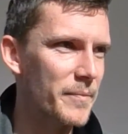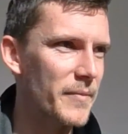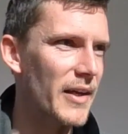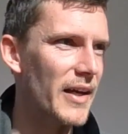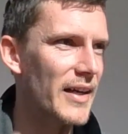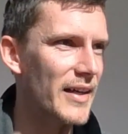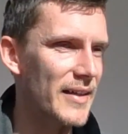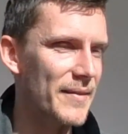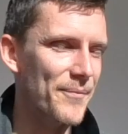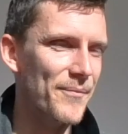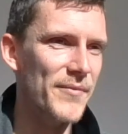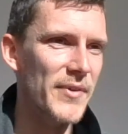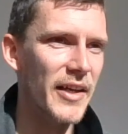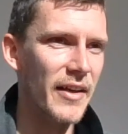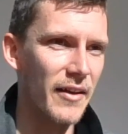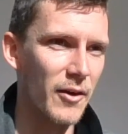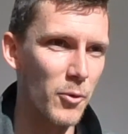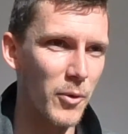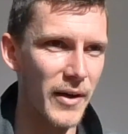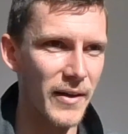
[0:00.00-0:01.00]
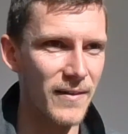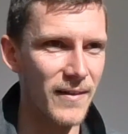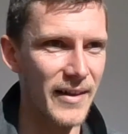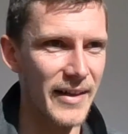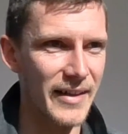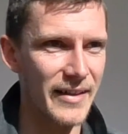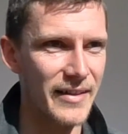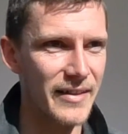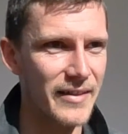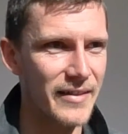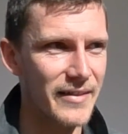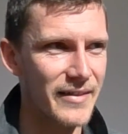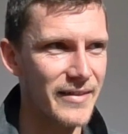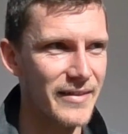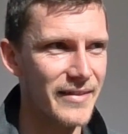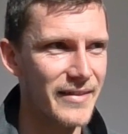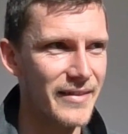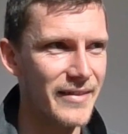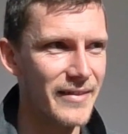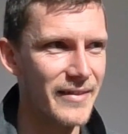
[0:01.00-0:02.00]
And I quite like
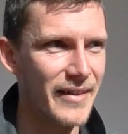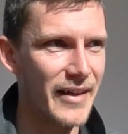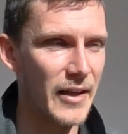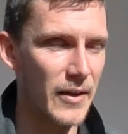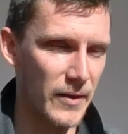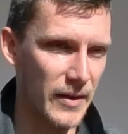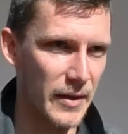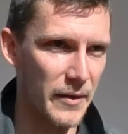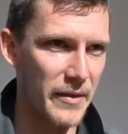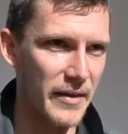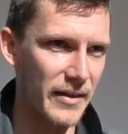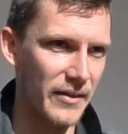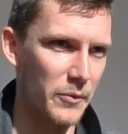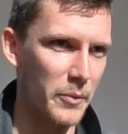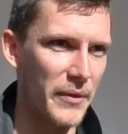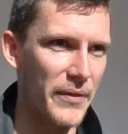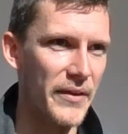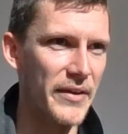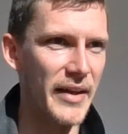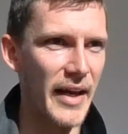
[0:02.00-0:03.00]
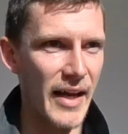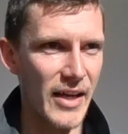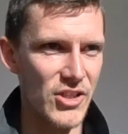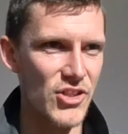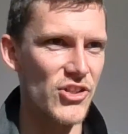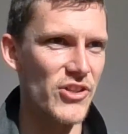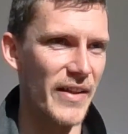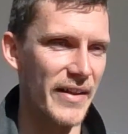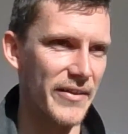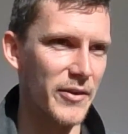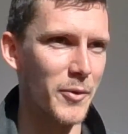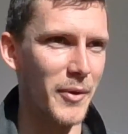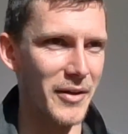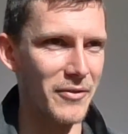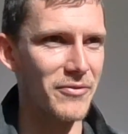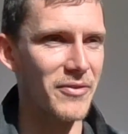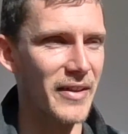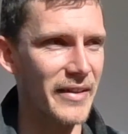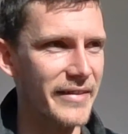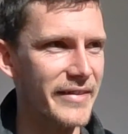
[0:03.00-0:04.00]
killing things with the dash. That's quite
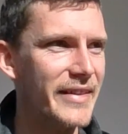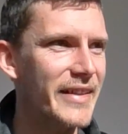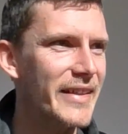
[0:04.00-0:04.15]
fun,